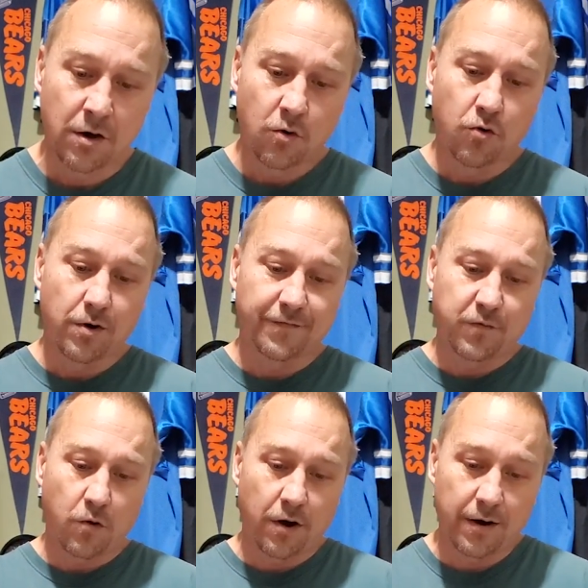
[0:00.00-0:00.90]

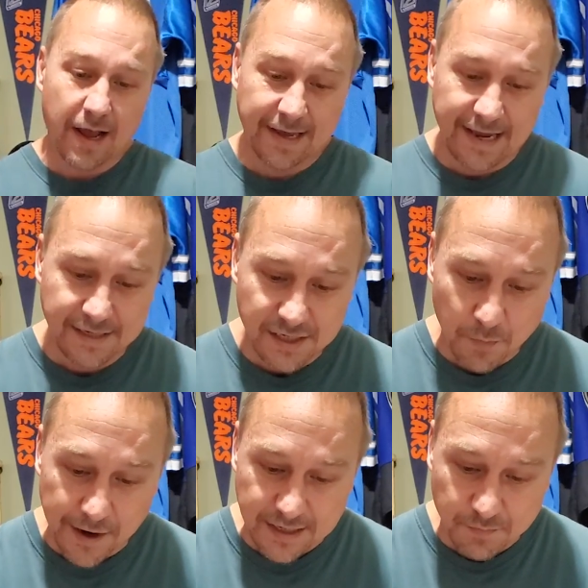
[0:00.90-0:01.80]
0-4 against
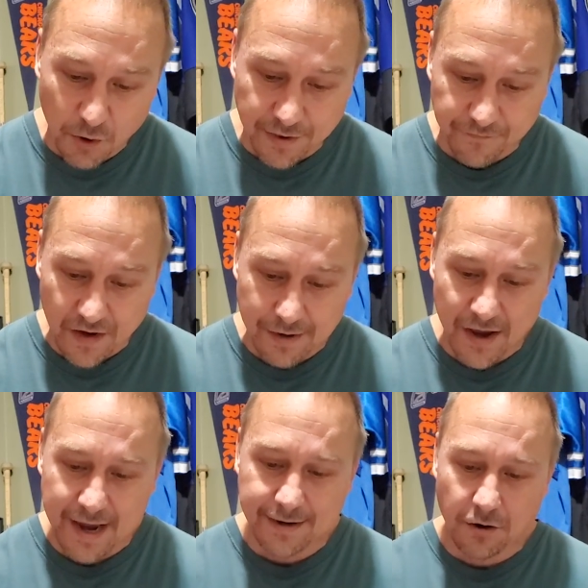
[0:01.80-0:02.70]
spread as both a fave
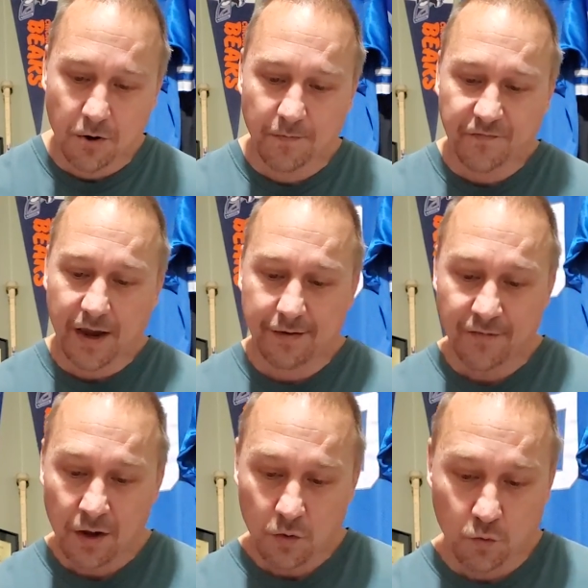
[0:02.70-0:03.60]
and a home fave,
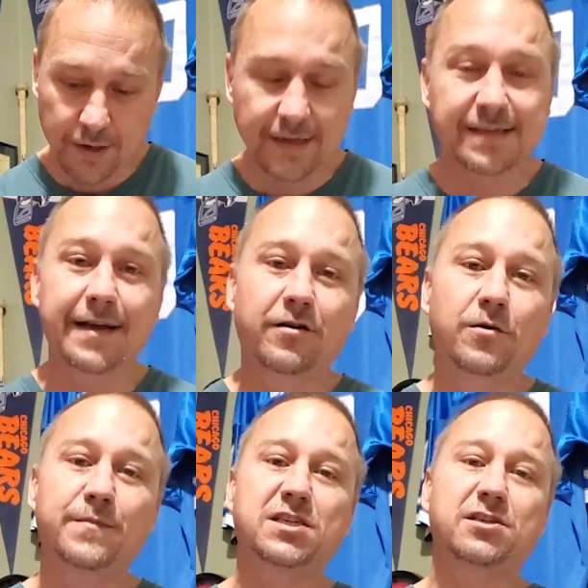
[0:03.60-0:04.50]
winless at
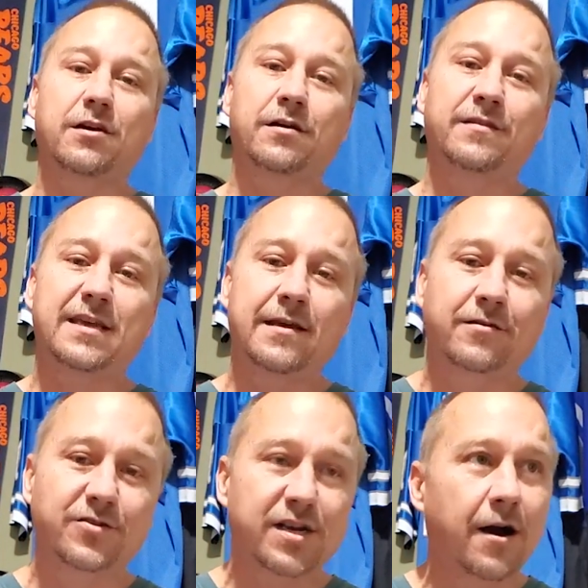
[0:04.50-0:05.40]
home this year the
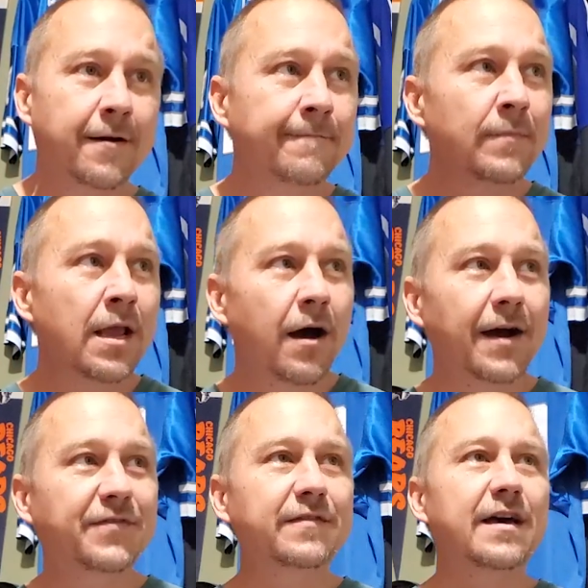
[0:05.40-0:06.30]
Eagles are.
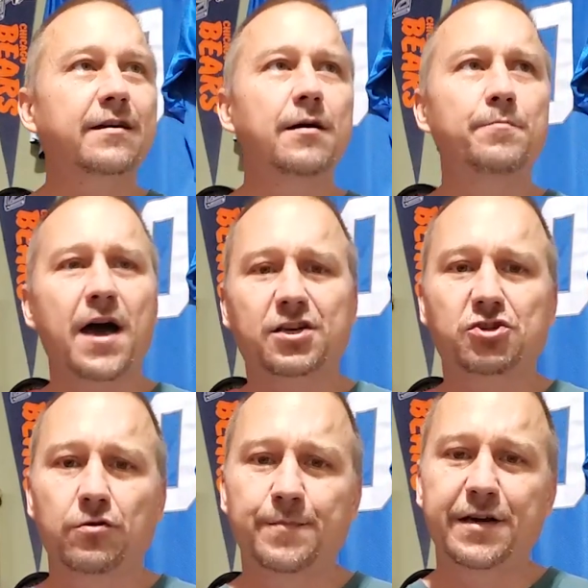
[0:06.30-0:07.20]
I think that comeback
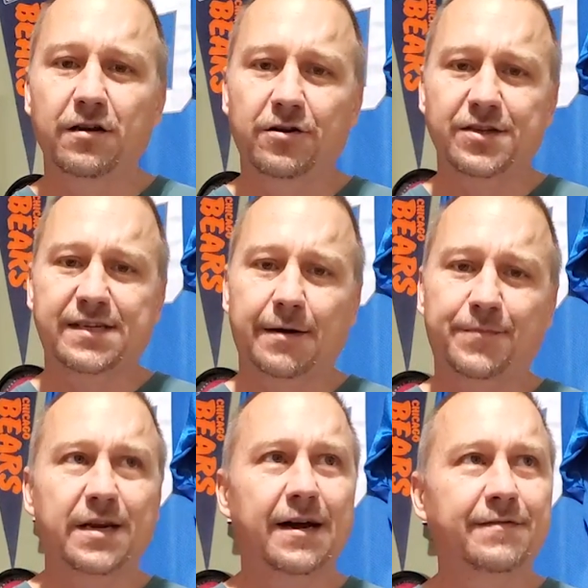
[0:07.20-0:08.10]
showed me a little
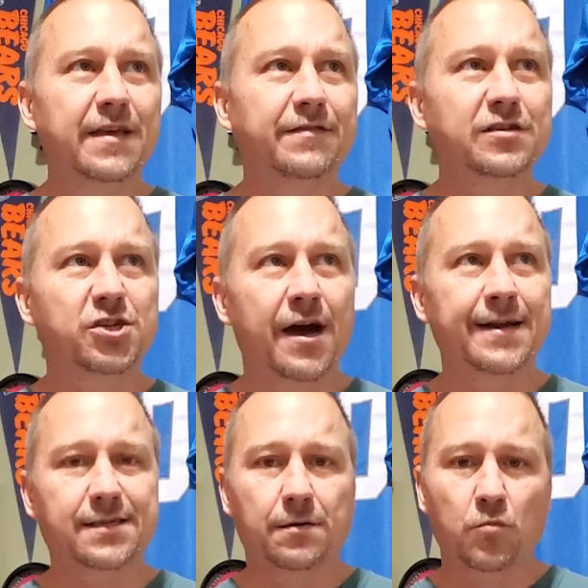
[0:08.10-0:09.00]
something. I think the
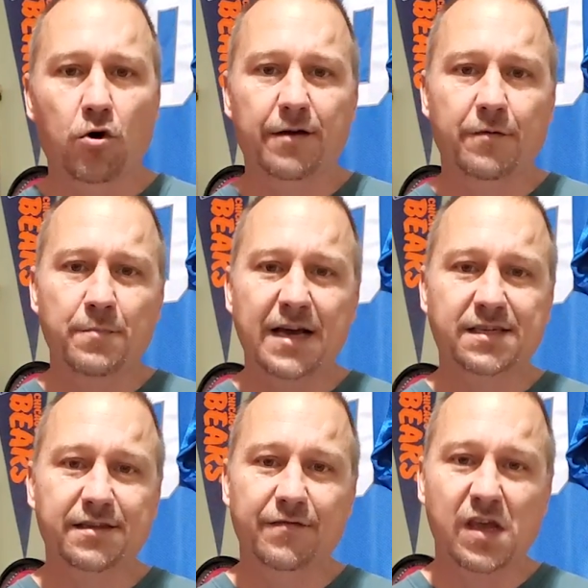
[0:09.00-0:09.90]
Giants are more of a
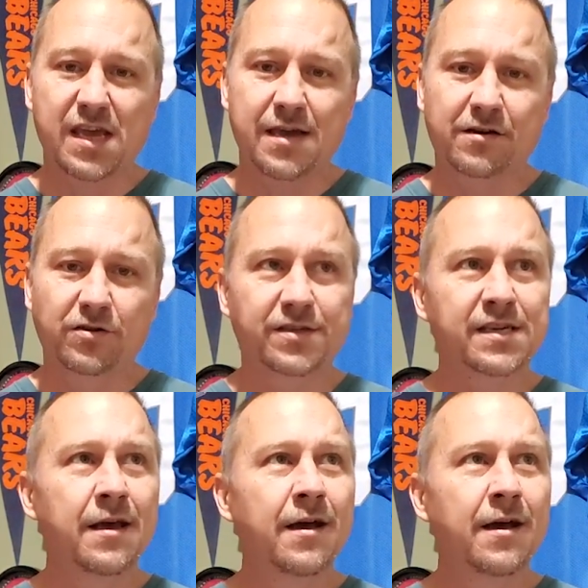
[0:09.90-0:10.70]
mess than the Eagles.